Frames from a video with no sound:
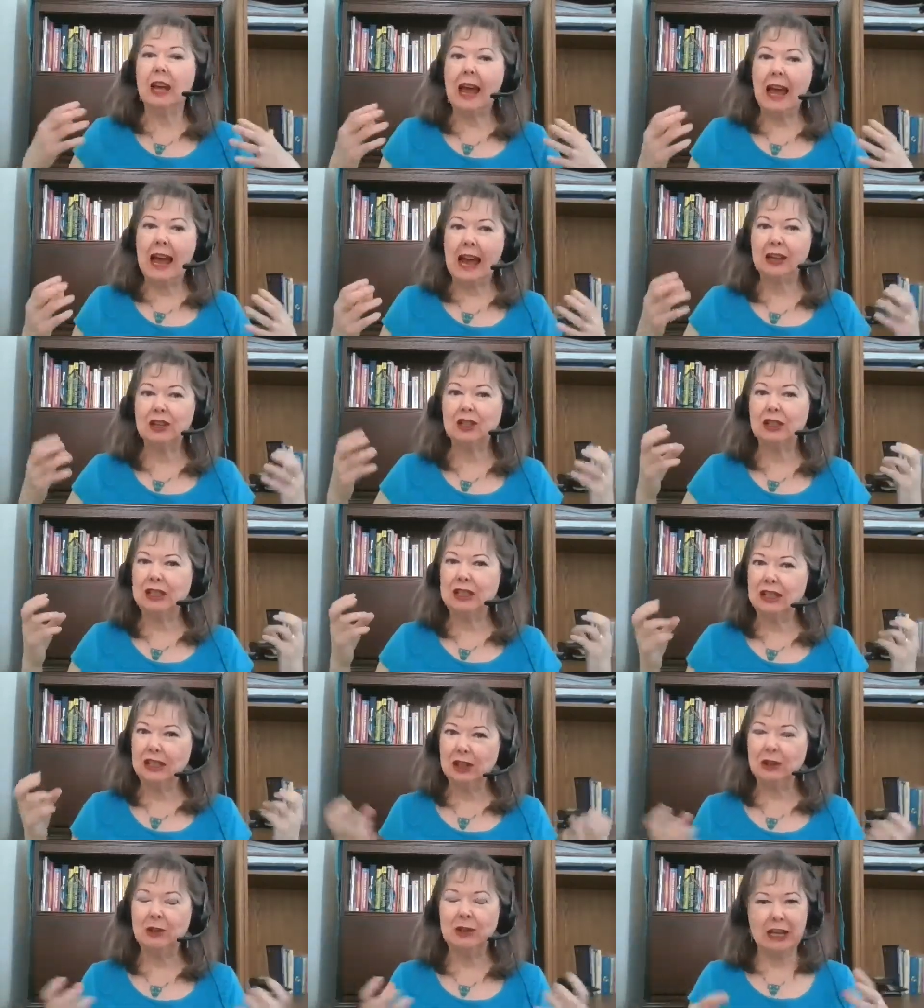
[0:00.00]
actually
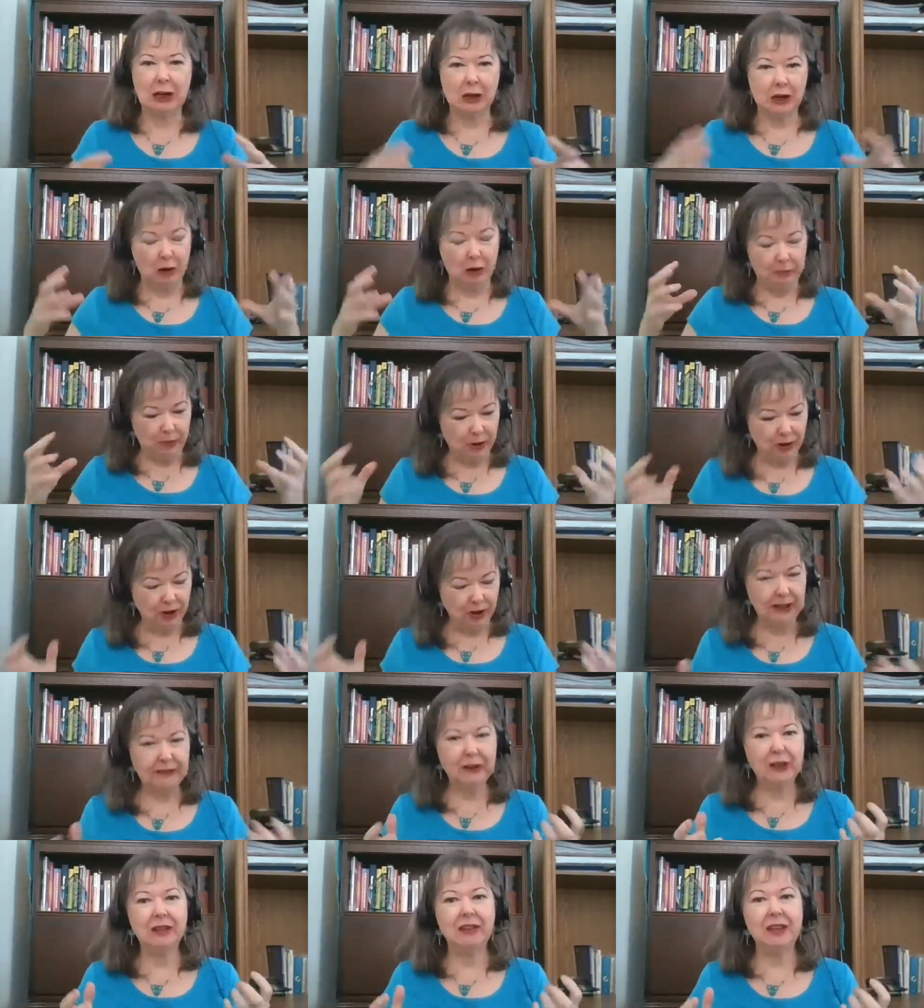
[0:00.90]
do it. Go pull
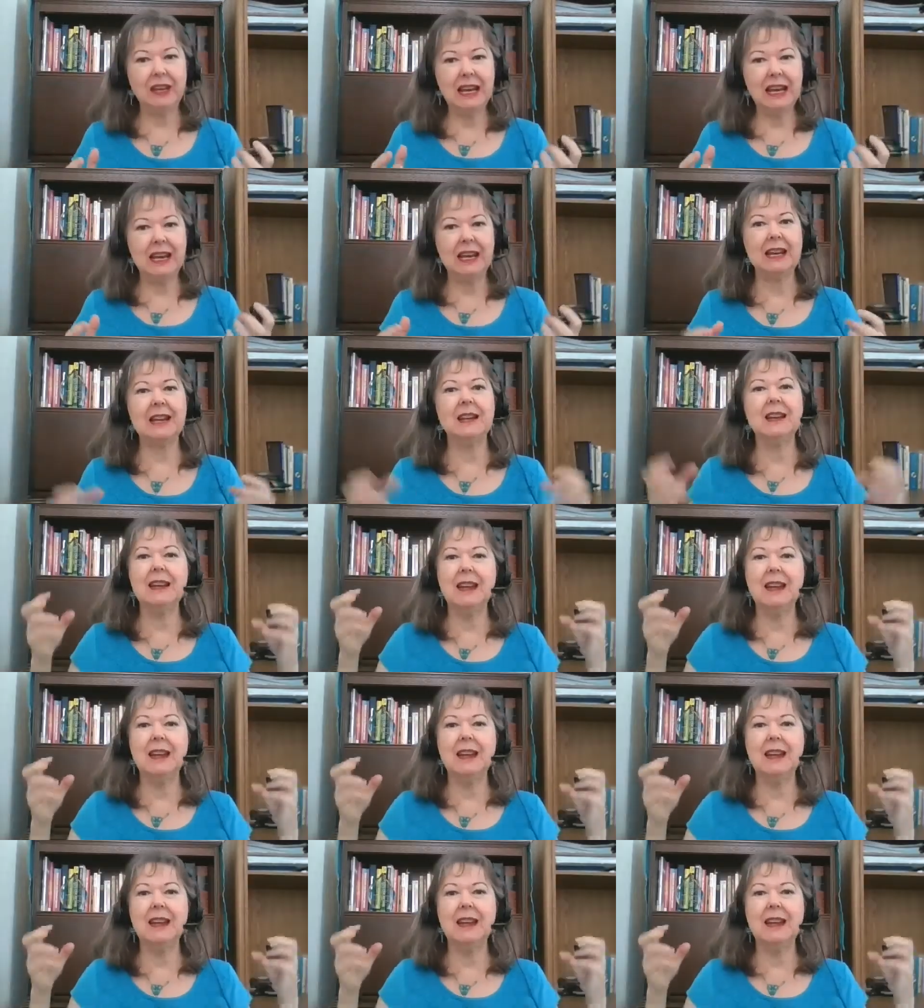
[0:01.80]
everything in,